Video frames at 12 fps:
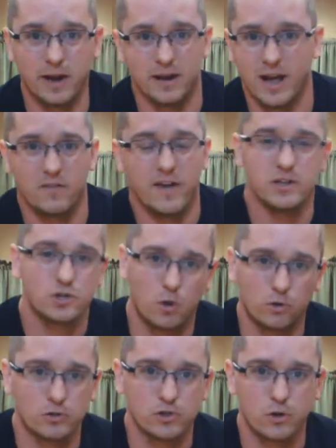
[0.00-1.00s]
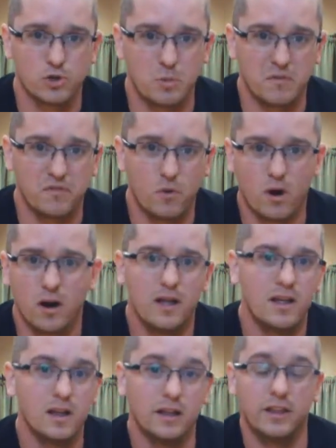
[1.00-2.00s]
I've had shoulder surgery before,
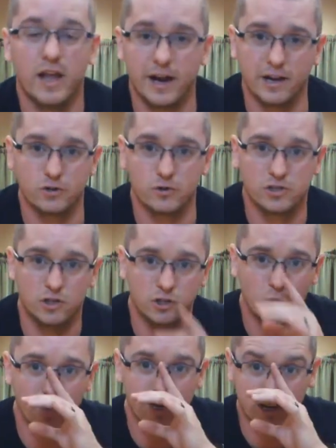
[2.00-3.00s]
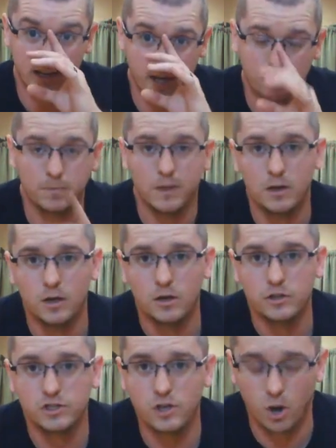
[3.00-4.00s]
not interested in doing it again.
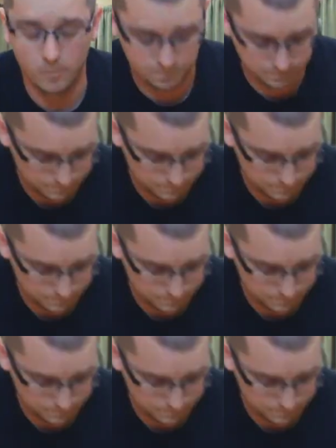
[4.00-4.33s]
So